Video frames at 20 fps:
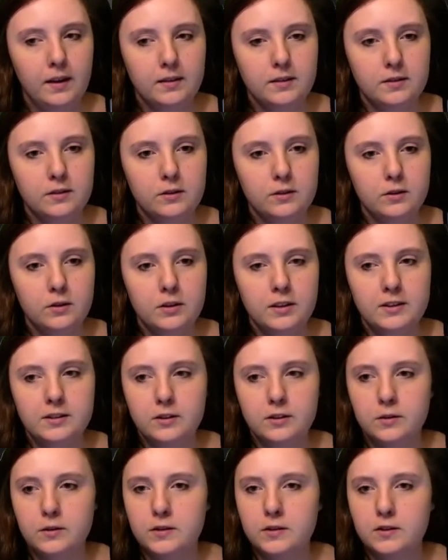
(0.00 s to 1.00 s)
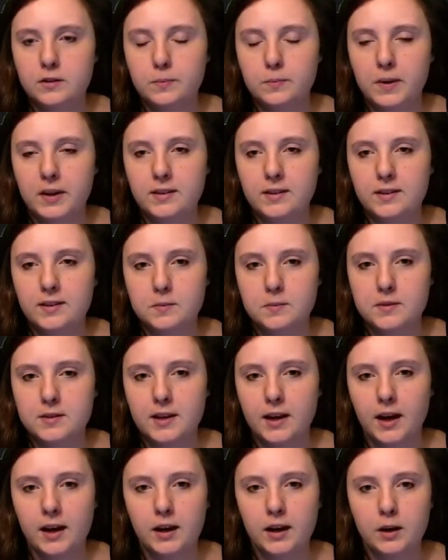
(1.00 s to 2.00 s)
So Dirk is going to spend some
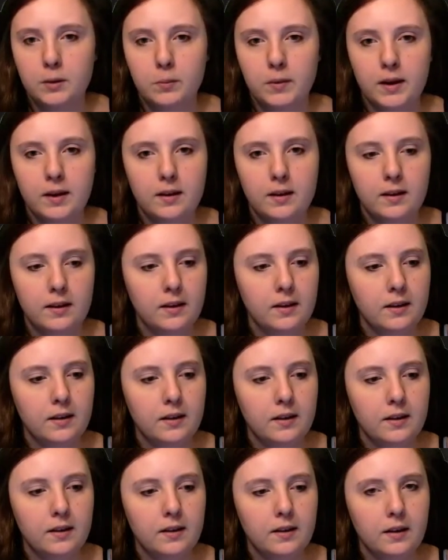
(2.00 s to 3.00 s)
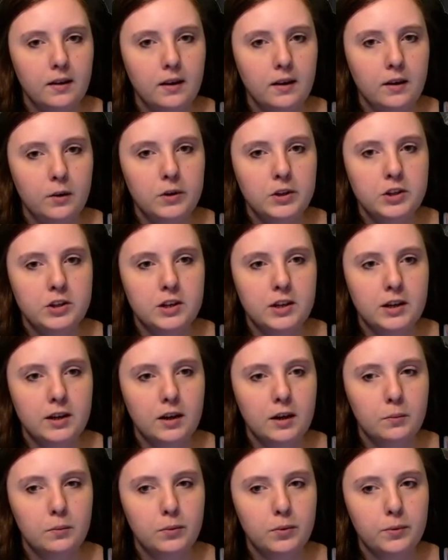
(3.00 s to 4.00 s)
time with
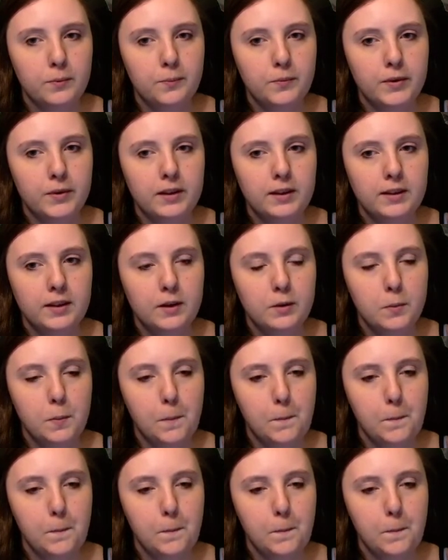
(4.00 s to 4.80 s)
Jacob right now.